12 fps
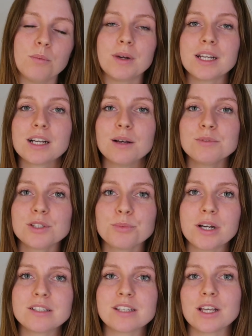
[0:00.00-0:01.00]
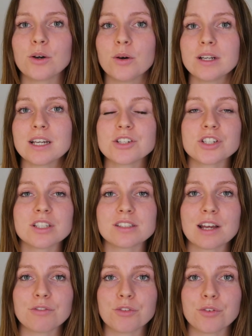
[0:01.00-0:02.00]
When it comes to pricing, CoinLedger doesn't
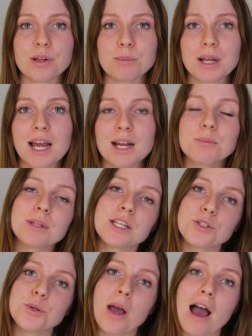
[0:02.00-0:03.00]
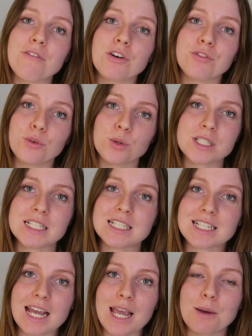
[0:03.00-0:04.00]
have a free plan, but they do have a
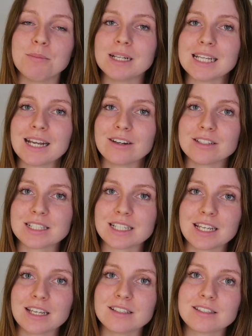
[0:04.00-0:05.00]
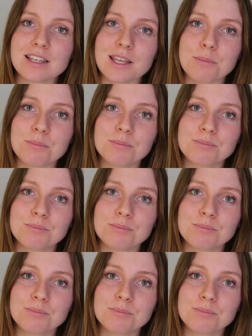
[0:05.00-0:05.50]
14-day money guarantee scheme.